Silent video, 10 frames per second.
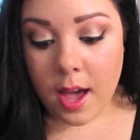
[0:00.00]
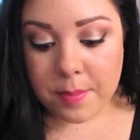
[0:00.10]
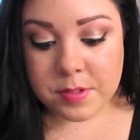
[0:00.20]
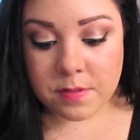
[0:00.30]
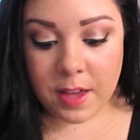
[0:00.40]

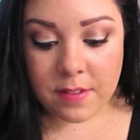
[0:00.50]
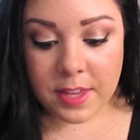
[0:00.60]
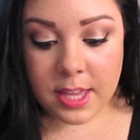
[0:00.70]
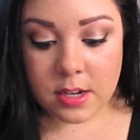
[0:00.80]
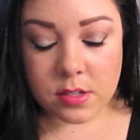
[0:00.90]
up to five
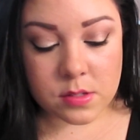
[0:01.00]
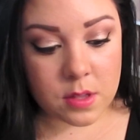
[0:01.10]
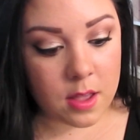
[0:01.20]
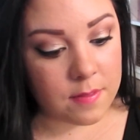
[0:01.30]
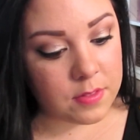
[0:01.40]

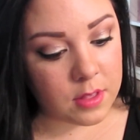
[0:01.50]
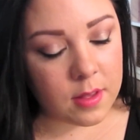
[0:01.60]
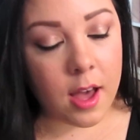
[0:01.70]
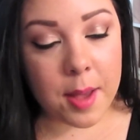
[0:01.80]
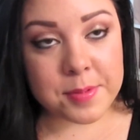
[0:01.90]
candles of
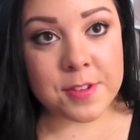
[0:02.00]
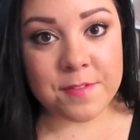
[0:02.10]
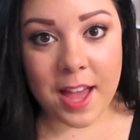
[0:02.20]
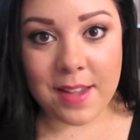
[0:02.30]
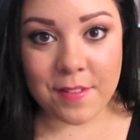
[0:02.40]
up to
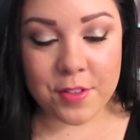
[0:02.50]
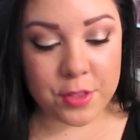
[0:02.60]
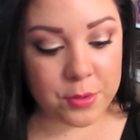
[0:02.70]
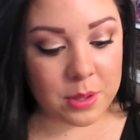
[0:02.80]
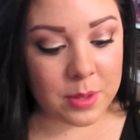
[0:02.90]
five of the
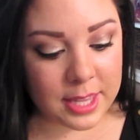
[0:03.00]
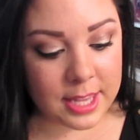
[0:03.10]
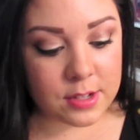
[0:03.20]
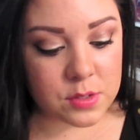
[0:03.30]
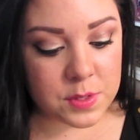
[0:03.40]
three wick
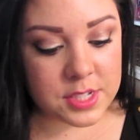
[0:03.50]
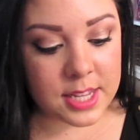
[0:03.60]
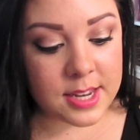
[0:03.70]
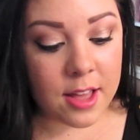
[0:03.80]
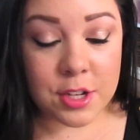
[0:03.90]
candles for
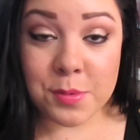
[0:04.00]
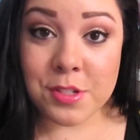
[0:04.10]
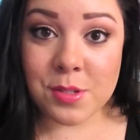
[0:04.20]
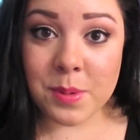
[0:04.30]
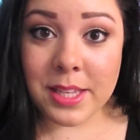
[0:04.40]
ten dollars,
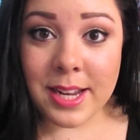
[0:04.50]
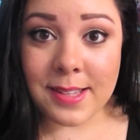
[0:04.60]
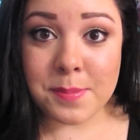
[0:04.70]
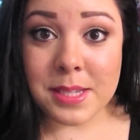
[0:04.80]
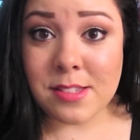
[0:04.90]
which is really
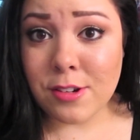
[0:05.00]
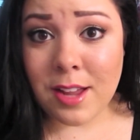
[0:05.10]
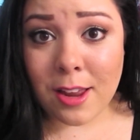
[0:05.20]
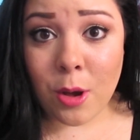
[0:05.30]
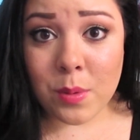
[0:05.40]
nice because they're
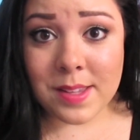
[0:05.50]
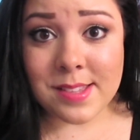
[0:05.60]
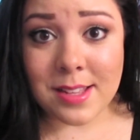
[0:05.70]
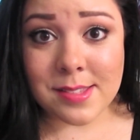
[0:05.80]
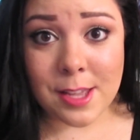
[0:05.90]
not
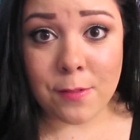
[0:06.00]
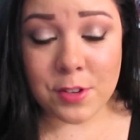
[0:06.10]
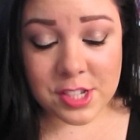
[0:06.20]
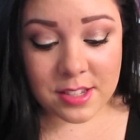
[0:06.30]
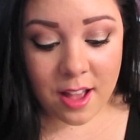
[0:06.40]
always on sale
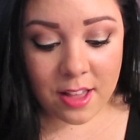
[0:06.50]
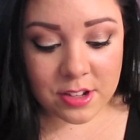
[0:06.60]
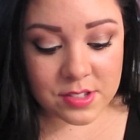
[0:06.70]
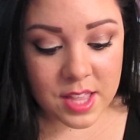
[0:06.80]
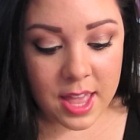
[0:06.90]
for ten
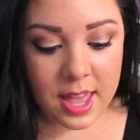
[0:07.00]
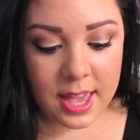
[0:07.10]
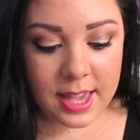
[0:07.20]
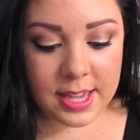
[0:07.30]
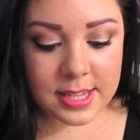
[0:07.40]
dollars,
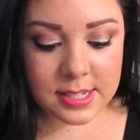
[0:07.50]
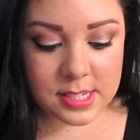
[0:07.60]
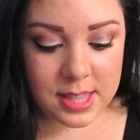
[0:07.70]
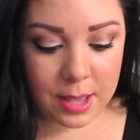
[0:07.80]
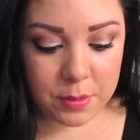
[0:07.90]
and
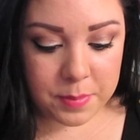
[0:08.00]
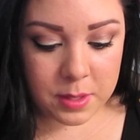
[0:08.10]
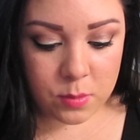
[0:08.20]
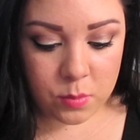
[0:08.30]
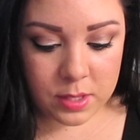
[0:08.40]
that will
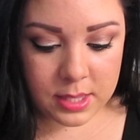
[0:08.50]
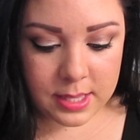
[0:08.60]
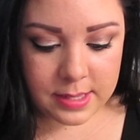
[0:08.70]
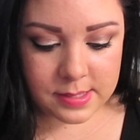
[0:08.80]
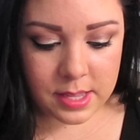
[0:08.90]
be
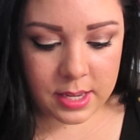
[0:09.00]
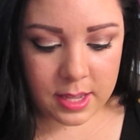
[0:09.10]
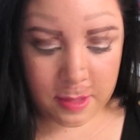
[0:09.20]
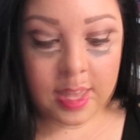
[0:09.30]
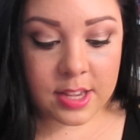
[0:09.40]
really
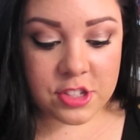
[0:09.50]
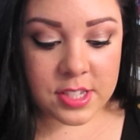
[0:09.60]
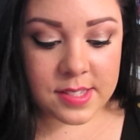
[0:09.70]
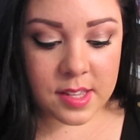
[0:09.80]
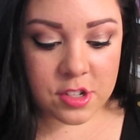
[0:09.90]
exciting. And it
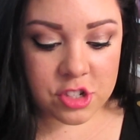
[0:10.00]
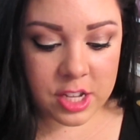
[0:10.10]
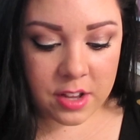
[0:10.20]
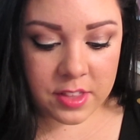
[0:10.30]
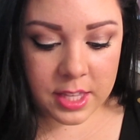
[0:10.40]
actually says
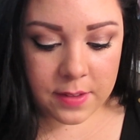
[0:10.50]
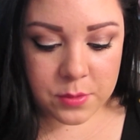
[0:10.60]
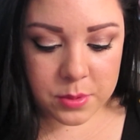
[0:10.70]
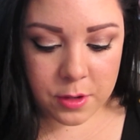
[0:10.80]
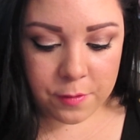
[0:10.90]
share the
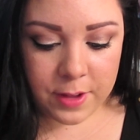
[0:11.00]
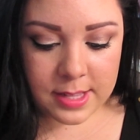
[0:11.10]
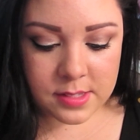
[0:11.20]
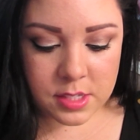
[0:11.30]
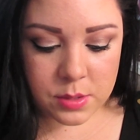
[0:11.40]
gift with your
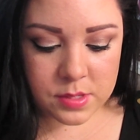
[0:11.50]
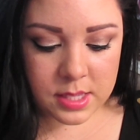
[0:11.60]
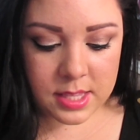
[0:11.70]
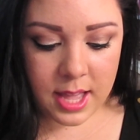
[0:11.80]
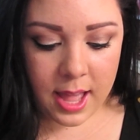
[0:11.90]
friends
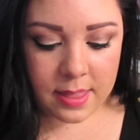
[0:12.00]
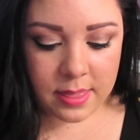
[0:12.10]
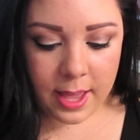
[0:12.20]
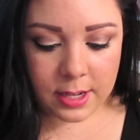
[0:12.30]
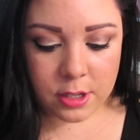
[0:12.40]
using the
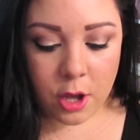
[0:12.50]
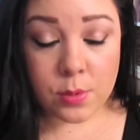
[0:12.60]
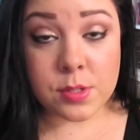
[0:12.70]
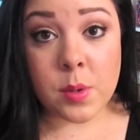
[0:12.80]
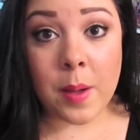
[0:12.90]
online
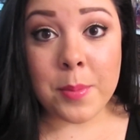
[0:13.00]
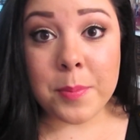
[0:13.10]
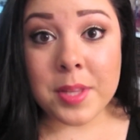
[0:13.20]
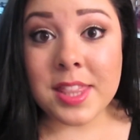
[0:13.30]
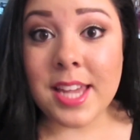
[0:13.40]
code. So I will
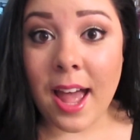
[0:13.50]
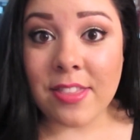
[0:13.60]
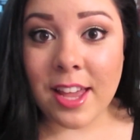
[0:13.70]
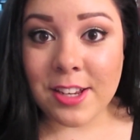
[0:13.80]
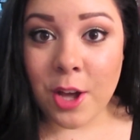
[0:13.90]
put the
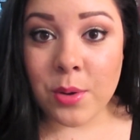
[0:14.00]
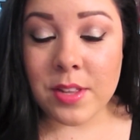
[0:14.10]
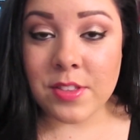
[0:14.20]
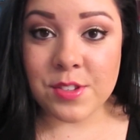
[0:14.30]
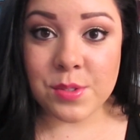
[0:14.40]
online
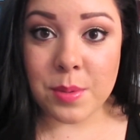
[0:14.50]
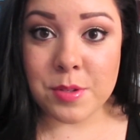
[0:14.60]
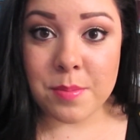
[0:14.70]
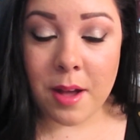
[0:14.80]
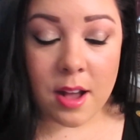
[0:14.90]
code in the
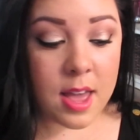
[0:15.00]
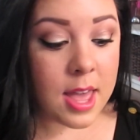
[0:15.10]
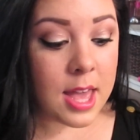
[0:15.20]
description bar.